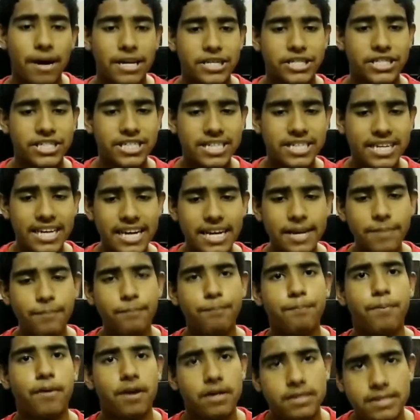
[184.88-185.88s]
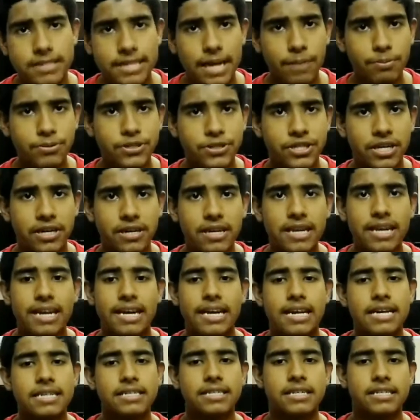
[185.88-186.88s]
Machine perception
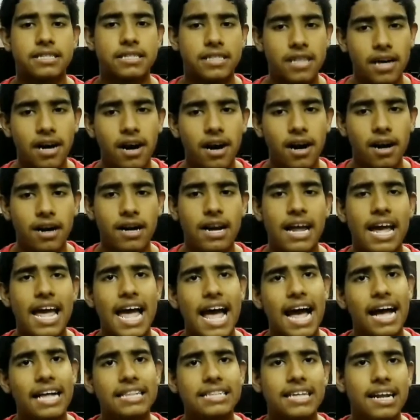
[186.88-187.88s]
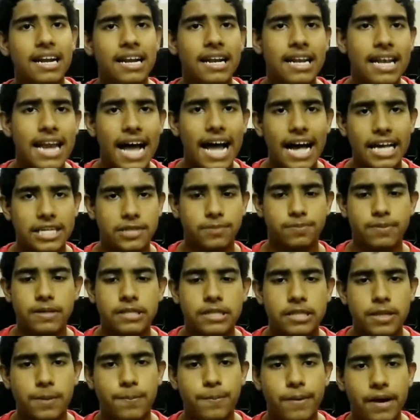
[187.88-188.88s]
is the third and the last
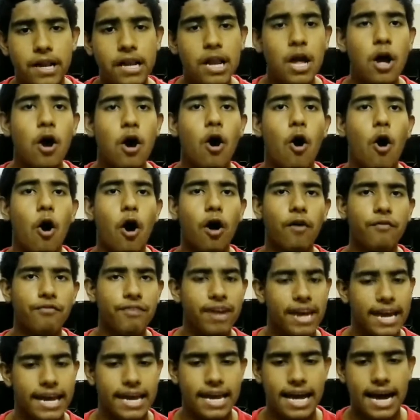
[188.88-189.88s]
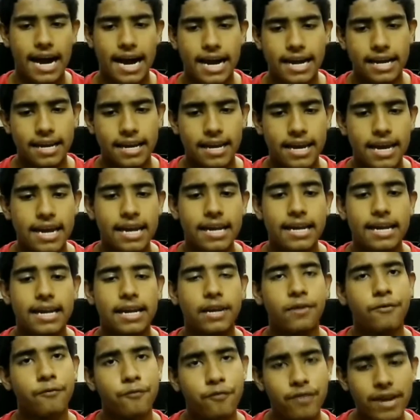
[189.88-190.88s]
principle of AI,
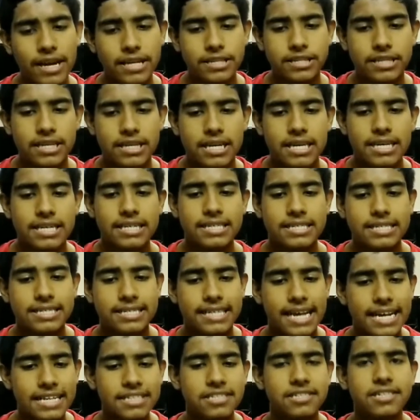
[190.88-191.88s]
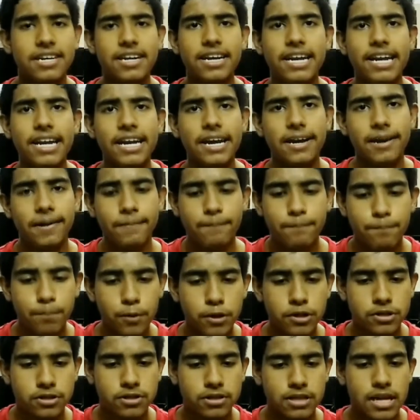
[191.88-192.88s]
in which sensory
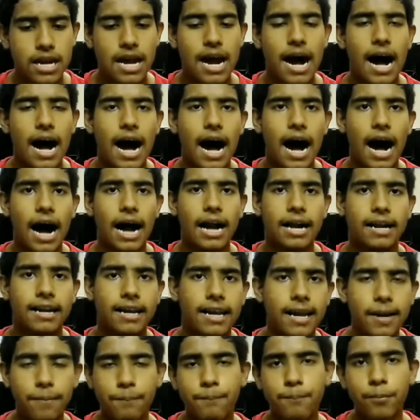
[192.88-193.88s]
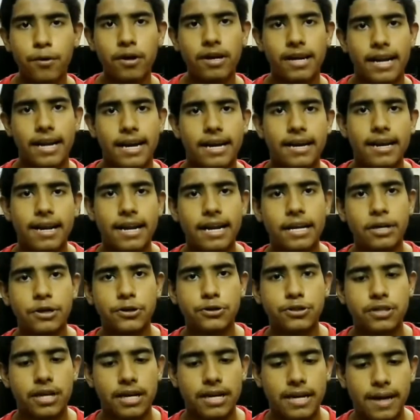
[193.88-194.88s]
inputs are inputted
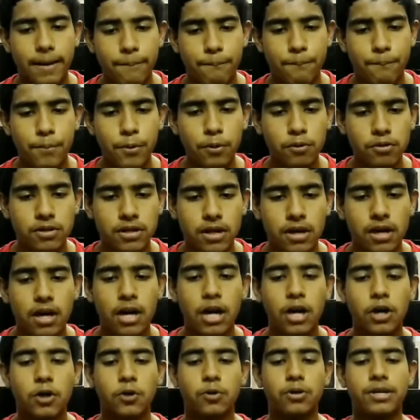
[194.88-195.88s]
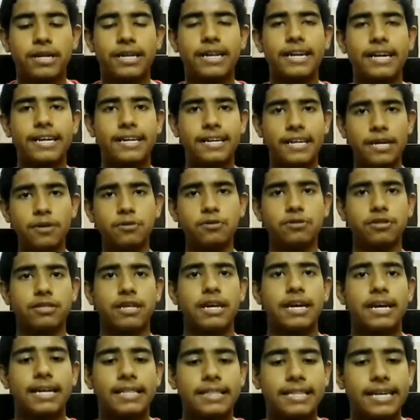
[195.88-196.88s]
into the computer to deduce
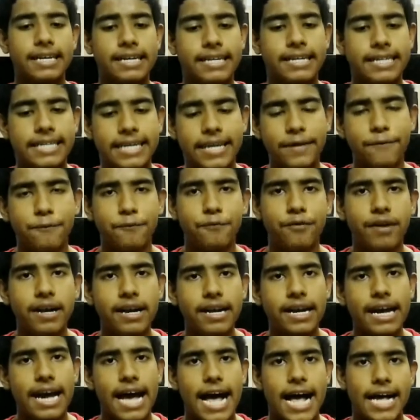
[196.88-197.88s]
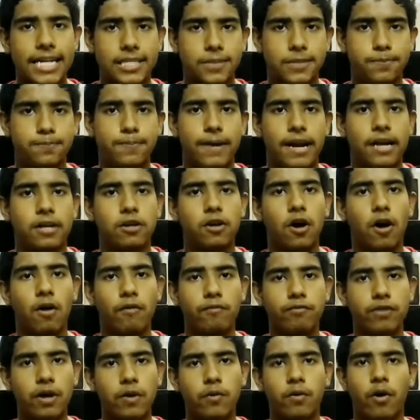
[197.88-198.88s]
the different aspects
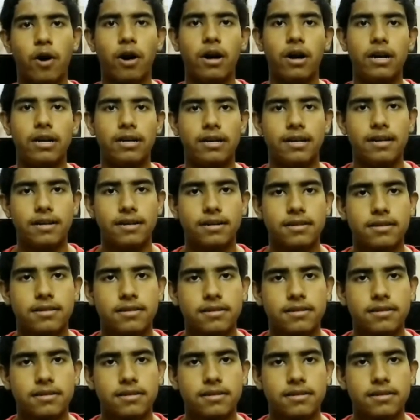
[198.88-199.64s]
of the world.